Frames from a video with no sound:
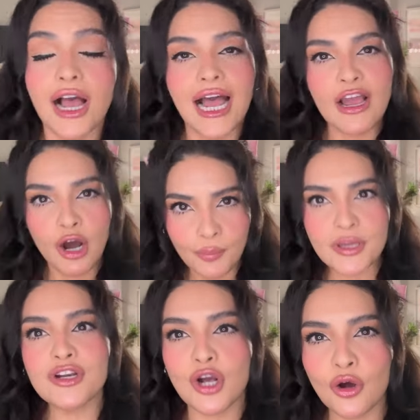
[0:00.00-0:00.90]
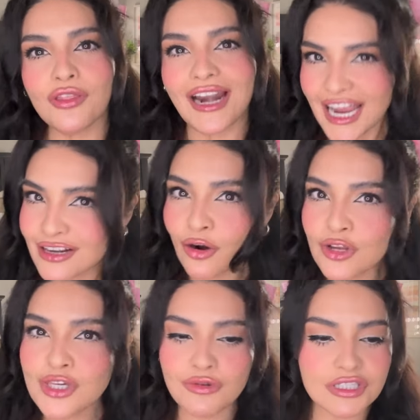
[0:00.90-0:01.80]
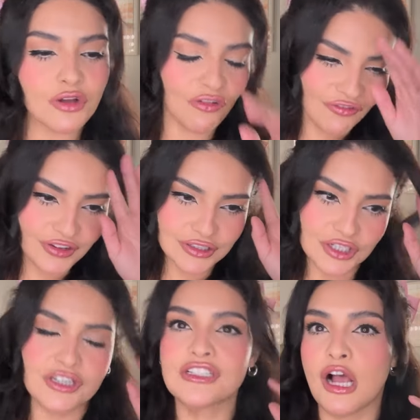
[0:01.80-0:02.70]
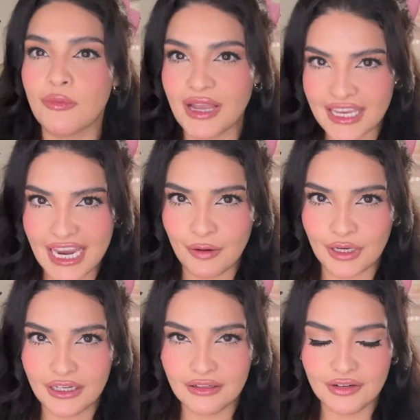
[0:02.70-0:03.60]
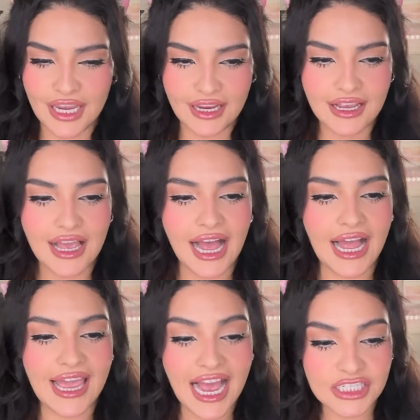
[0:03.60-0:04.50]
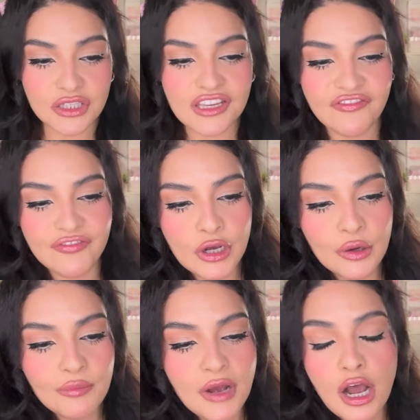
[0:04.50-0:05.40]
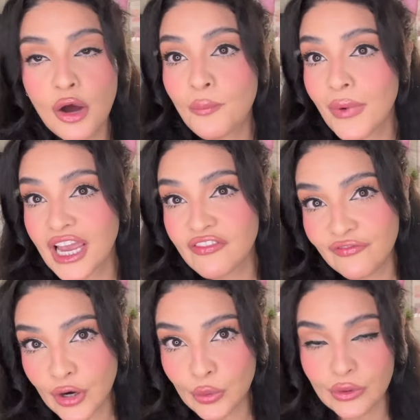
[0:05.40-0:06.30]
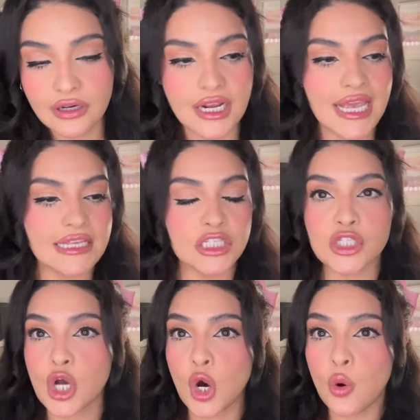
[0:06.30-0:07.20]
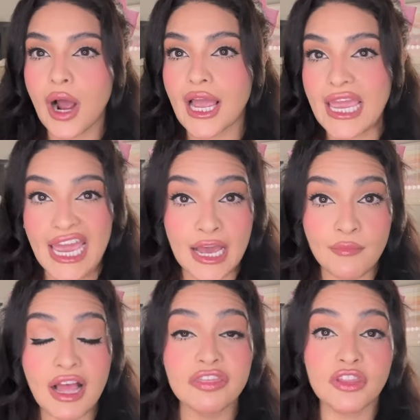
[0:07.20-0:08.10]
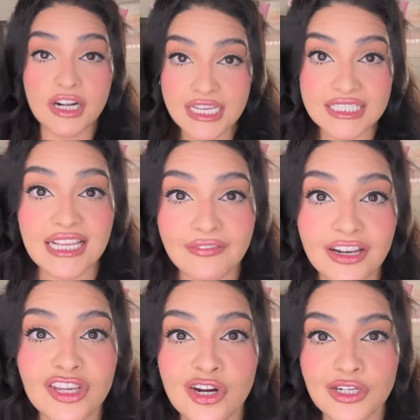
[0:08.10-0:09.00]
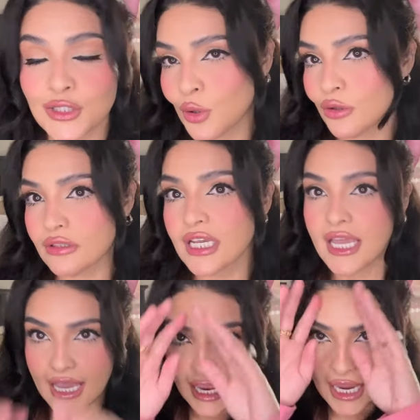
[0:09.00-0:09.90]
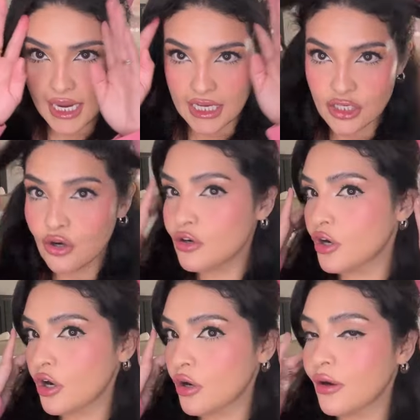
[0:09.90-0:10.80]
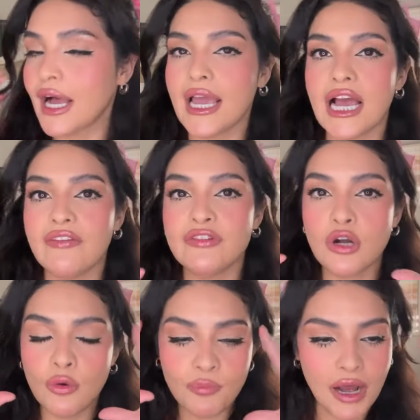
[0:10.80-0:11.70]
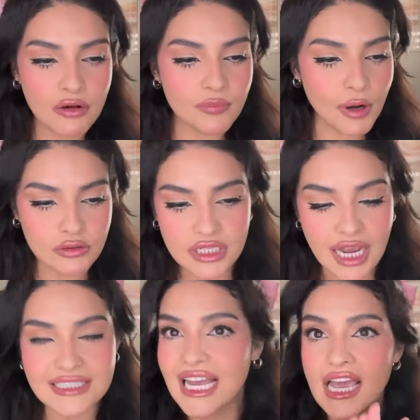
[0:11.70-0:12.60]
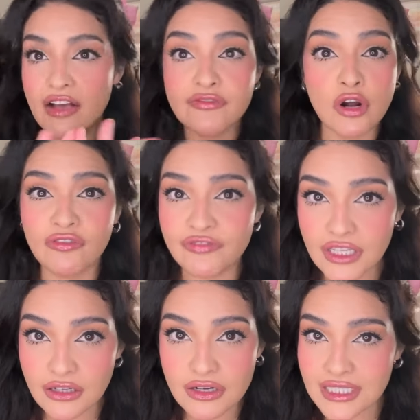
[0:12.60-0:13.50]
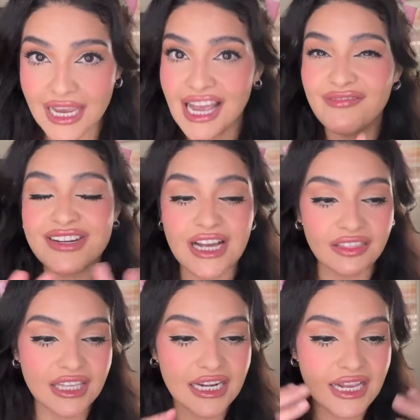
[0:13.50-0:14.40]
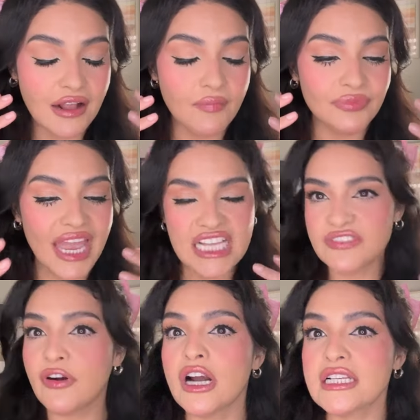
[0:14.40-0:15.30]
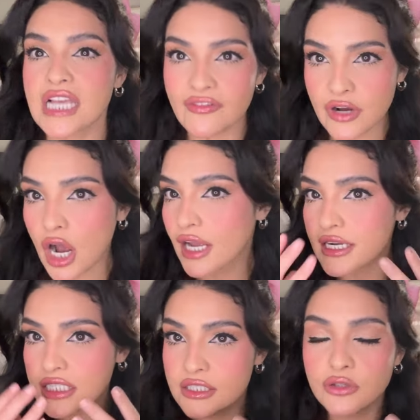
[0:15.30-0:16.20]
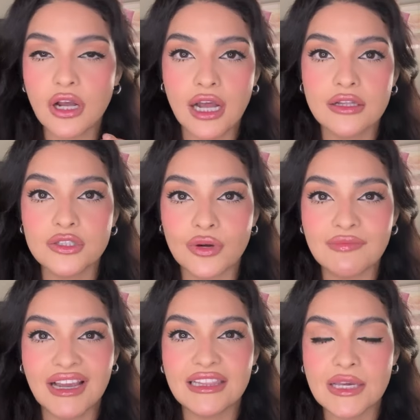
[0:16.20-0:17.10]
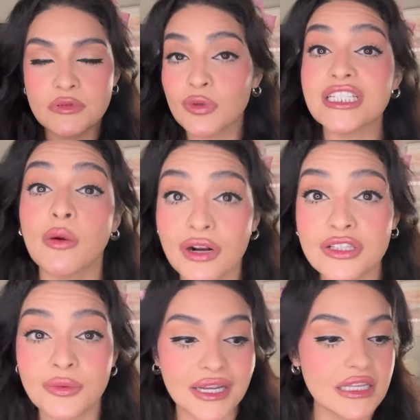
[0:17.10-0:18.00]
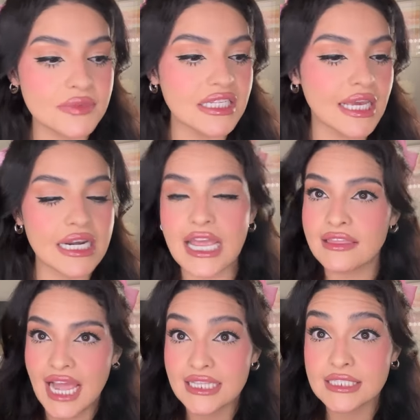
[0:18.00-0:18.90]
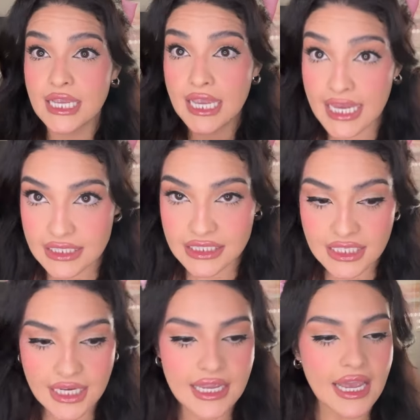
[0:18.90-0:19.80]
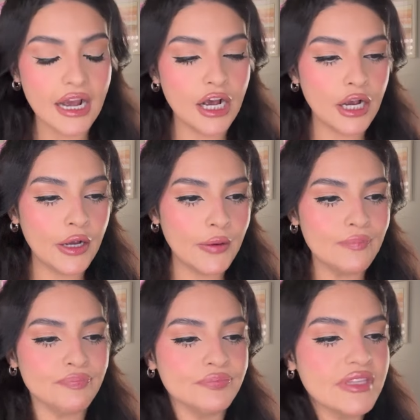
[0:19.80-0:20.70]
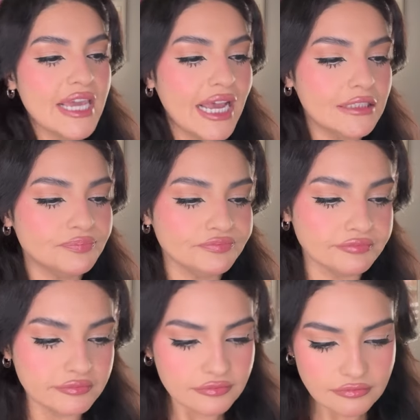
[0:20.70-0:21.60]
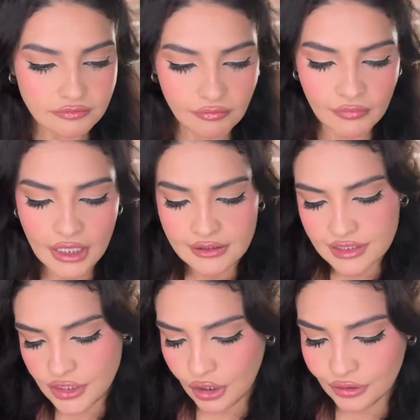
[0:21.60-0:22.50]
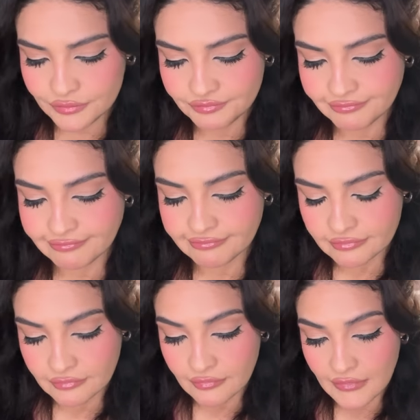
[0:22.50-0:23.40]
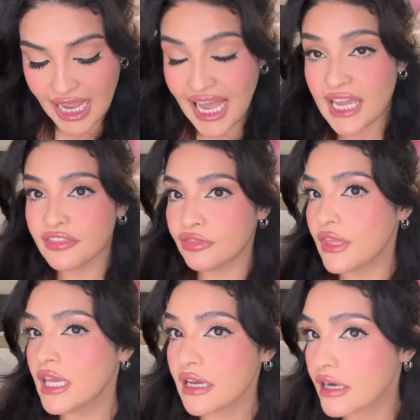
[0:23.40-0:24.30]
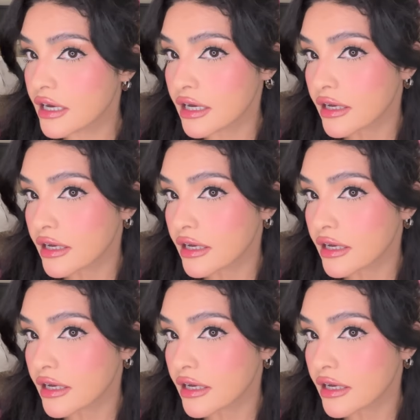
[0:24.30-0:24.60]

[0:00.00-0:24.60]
I hope you know that I don't use no filters on my camera, okay? I actually film on my phone. So I am 37 years old. And yo, girl, I have no Botox, I have no fillers, I have nothing. As far as I've gone is doing my lips, which I wanna do my lips again, and that's it. Yeah, so I think